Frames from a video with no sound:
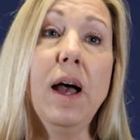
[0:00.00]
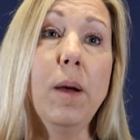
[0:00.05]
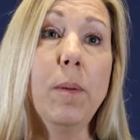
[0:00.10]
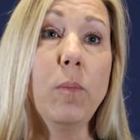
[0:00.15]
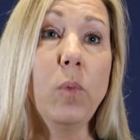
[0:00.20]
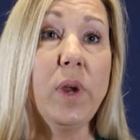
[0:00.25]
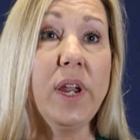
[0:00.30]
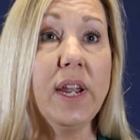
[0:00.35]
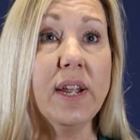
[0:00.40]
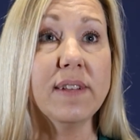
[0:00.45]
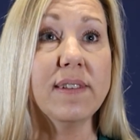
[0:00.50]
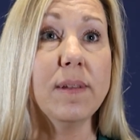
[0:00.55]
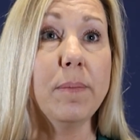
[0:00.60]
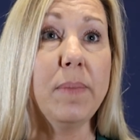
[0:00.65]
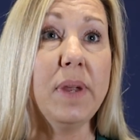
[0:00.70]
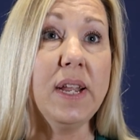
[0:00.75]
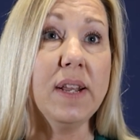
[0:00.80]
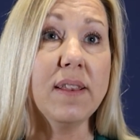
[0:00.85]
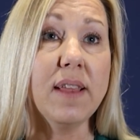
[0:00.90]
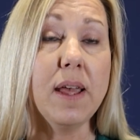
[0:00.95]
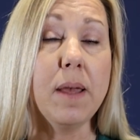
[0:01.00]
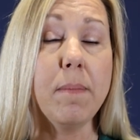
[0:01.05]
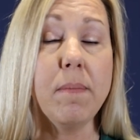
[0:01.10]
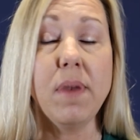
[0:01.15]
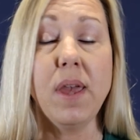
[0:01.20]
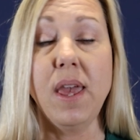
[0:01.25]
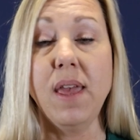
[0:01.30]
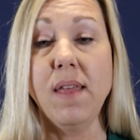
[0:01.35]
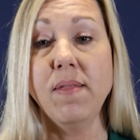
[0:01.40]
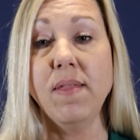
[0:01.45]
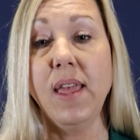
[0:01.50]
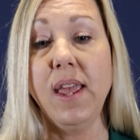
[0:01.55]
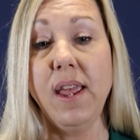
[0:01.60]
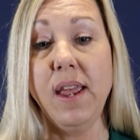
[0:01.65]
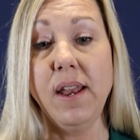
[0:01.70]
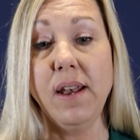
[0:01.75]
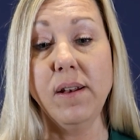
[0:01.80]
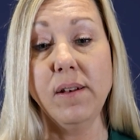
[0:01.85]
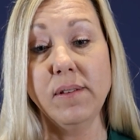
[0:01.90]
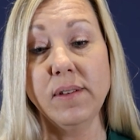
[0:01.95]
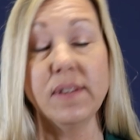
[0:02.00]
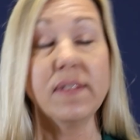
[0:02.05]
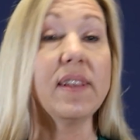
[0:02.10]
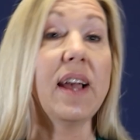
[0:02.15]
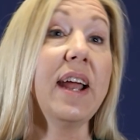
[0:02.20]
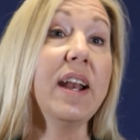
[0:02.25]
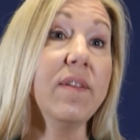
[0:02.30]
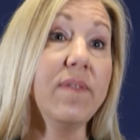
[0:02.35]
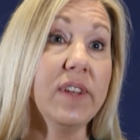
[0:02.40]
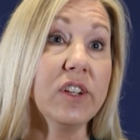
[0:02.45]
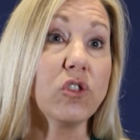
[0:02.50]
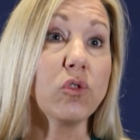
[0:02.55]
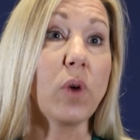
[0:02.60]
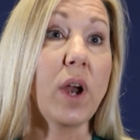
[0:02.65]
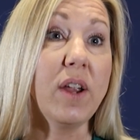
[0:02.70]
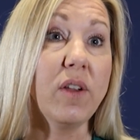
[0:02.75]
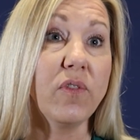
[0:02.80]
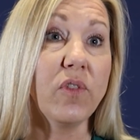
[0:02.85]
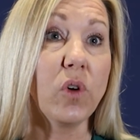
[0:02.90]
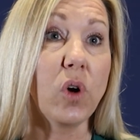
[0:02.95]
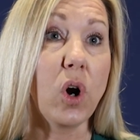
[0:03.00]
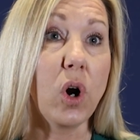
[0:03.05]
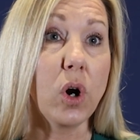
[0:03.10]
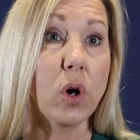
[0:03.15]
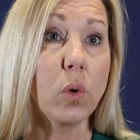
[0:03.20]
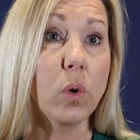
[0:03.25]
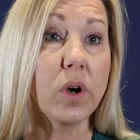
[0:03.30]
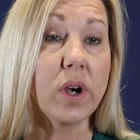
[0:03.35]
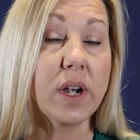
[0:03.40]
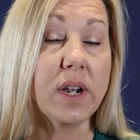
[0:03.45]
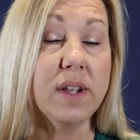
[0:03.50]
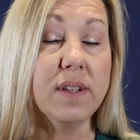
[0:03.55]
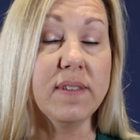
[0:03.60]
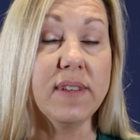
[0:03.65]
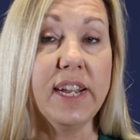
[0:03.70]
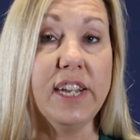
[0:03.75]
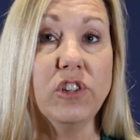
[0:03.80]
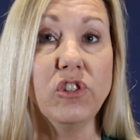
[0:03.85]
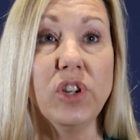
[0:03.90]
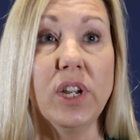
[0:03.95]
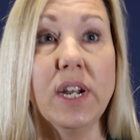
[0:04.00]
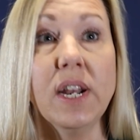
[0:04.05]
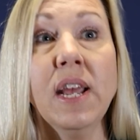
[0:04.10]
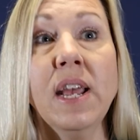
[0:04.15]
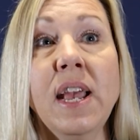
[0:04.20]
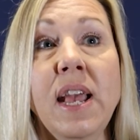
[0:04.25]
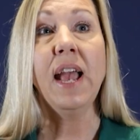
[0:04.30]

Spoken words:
We get to meet them and then decide if it's right for our organization.